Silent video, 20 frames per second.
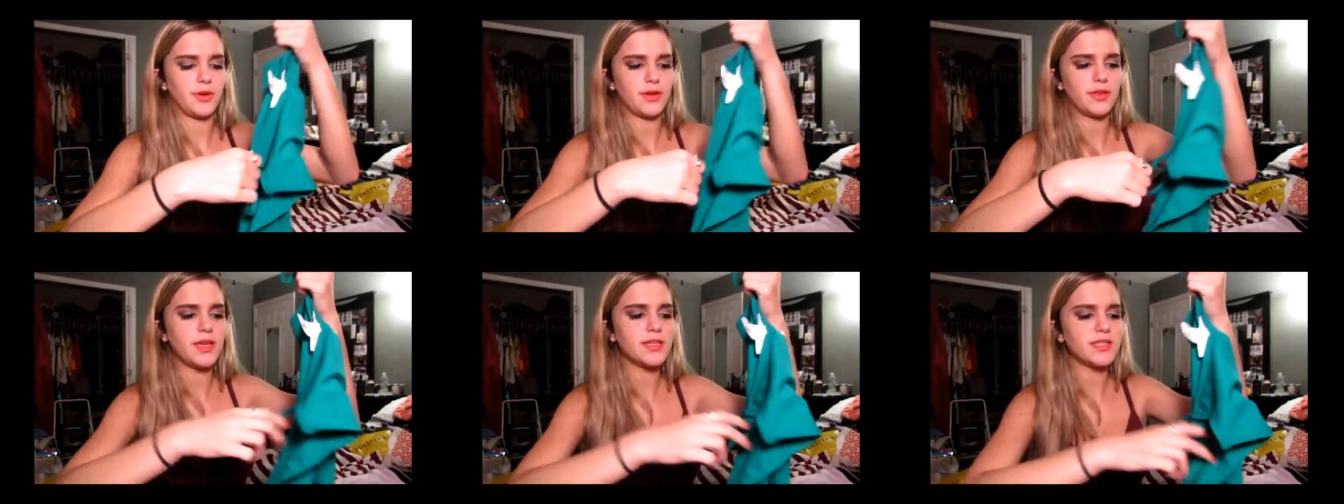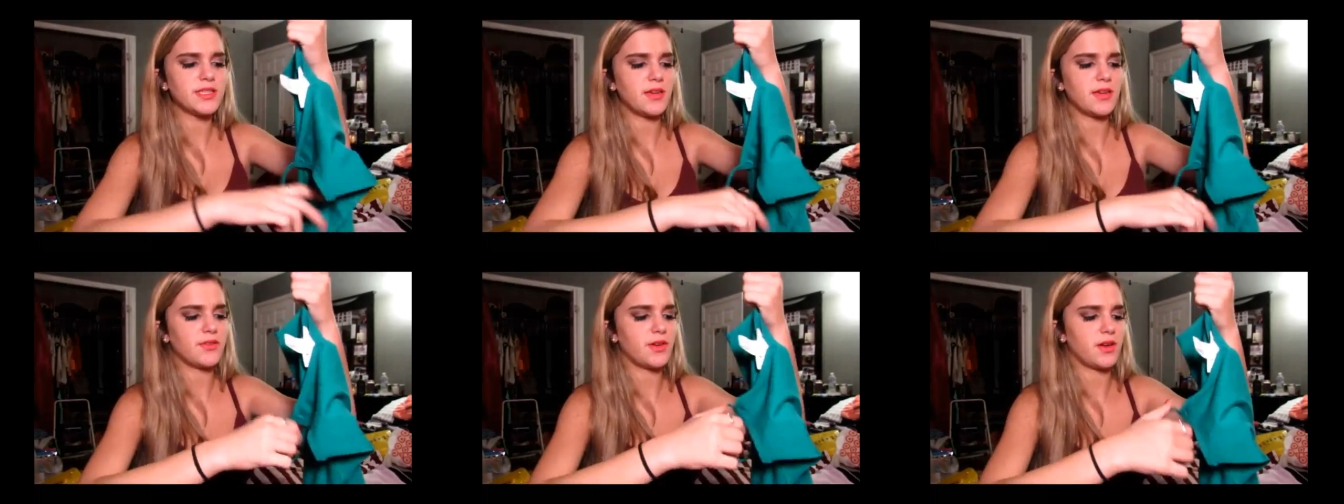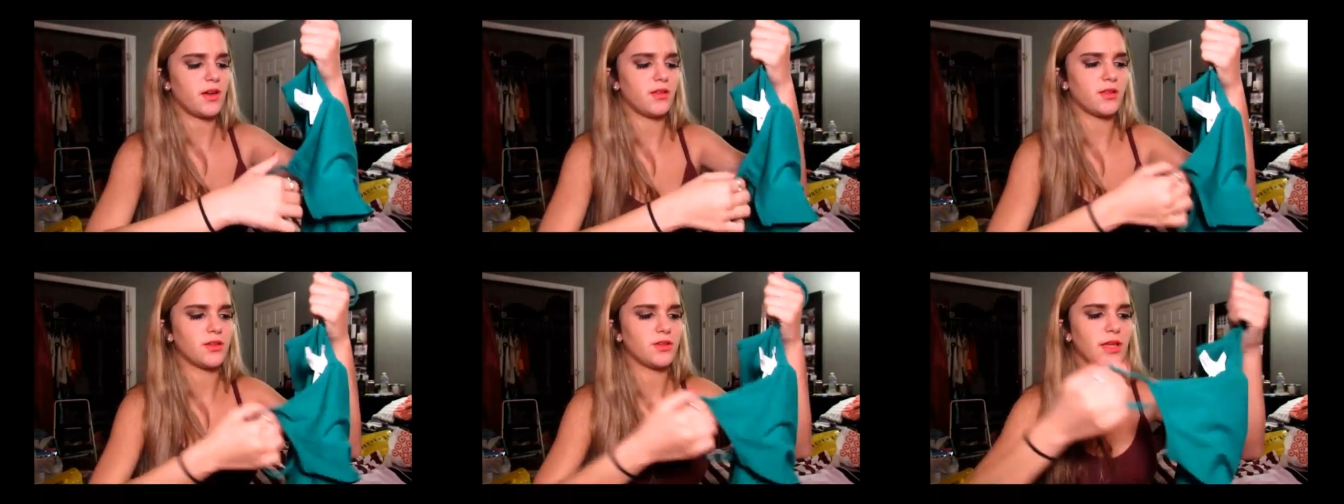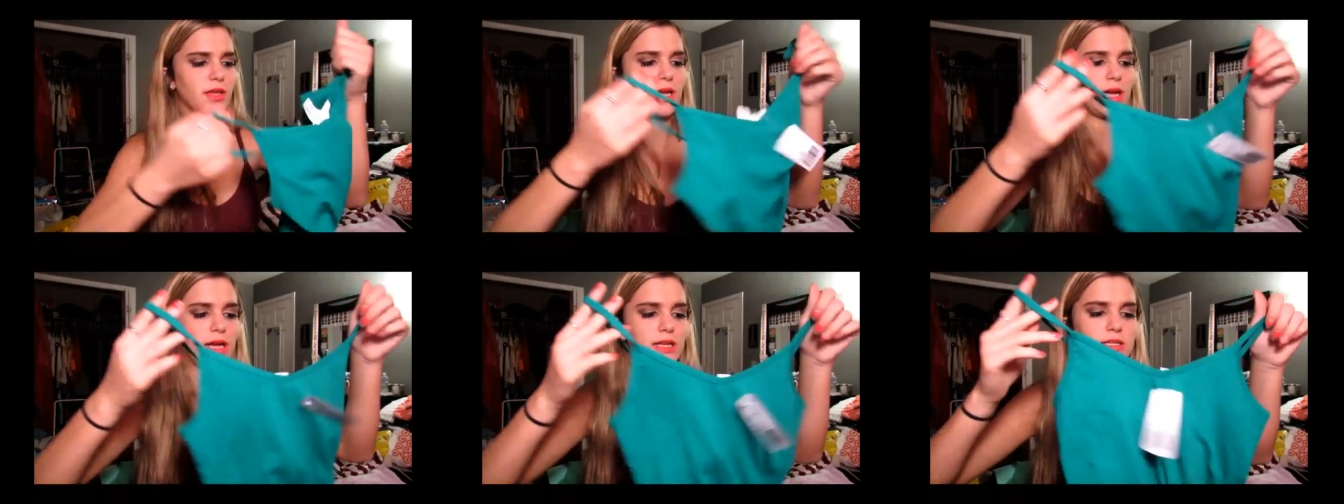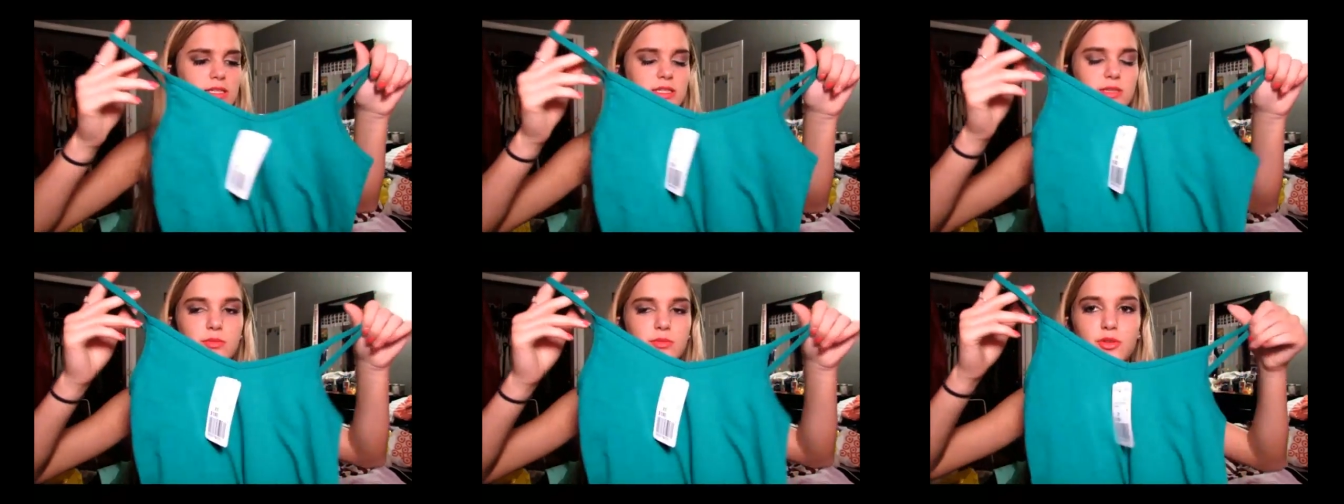realized I have a color like
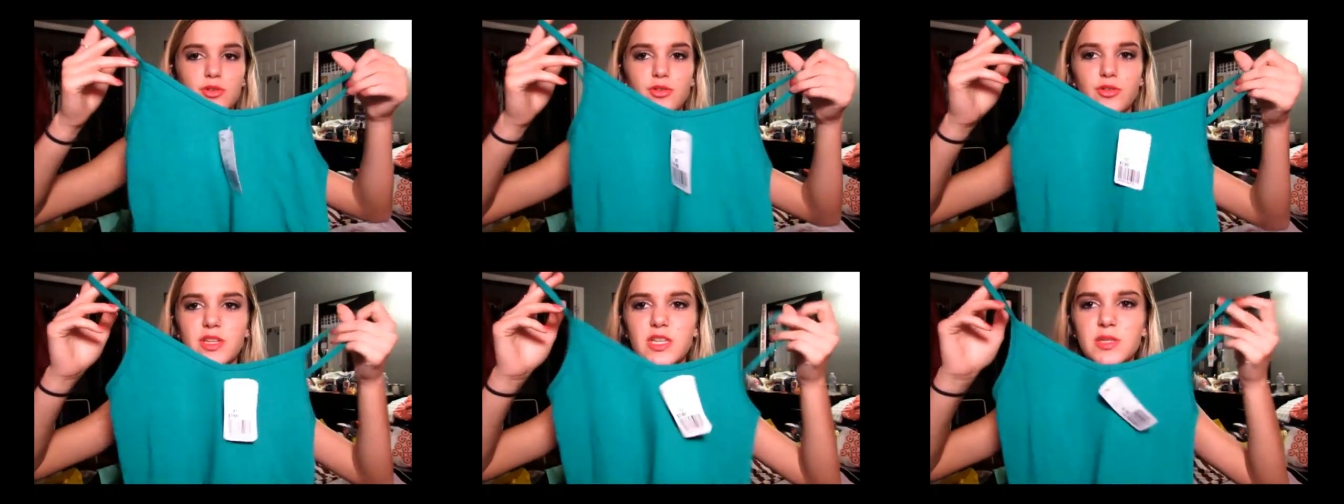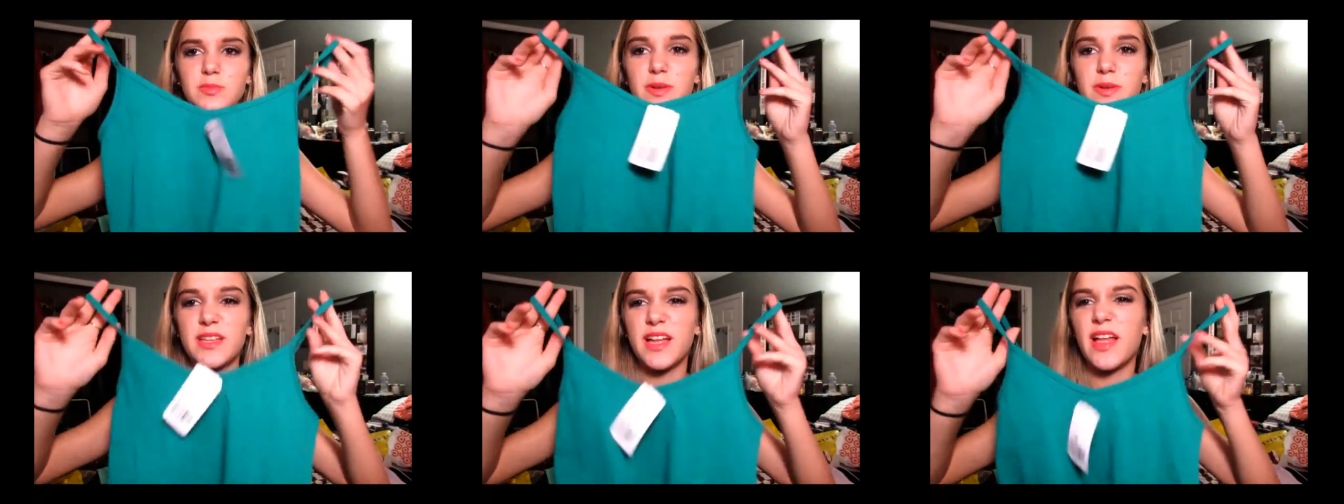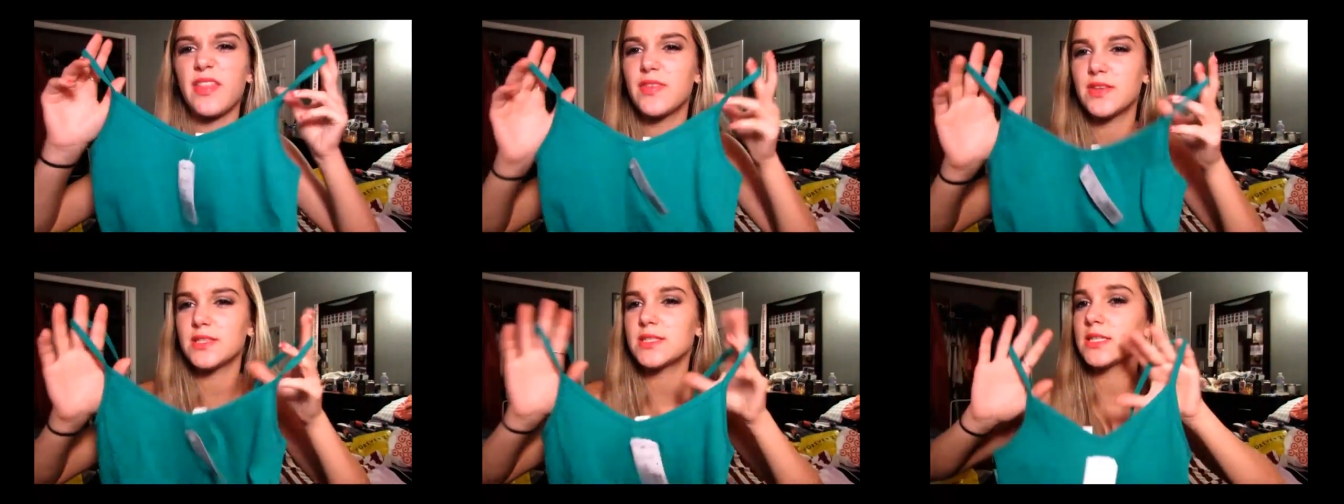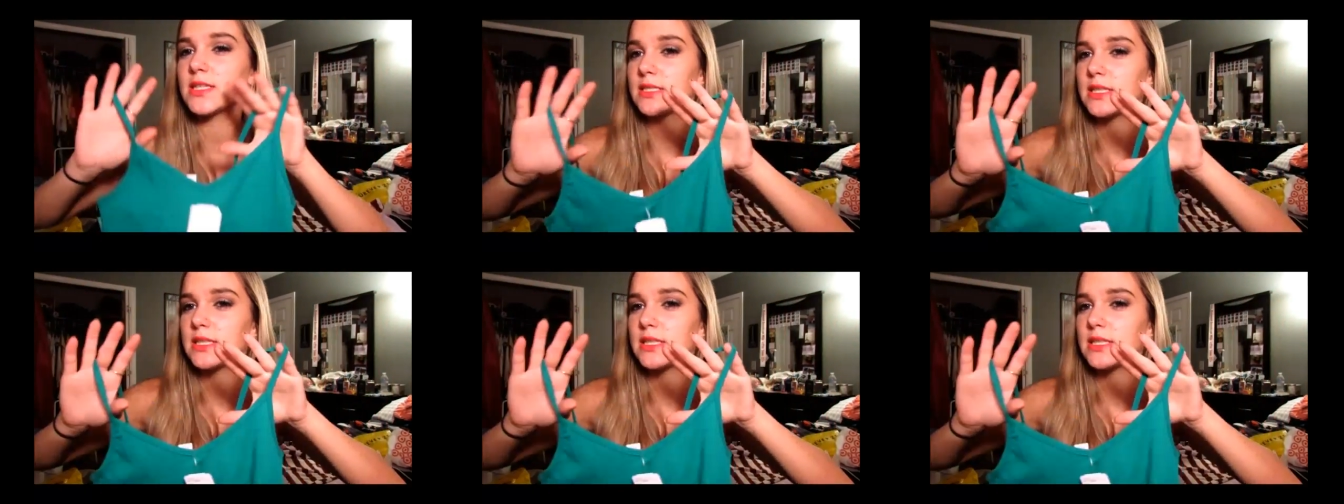kind of similar to this, but not this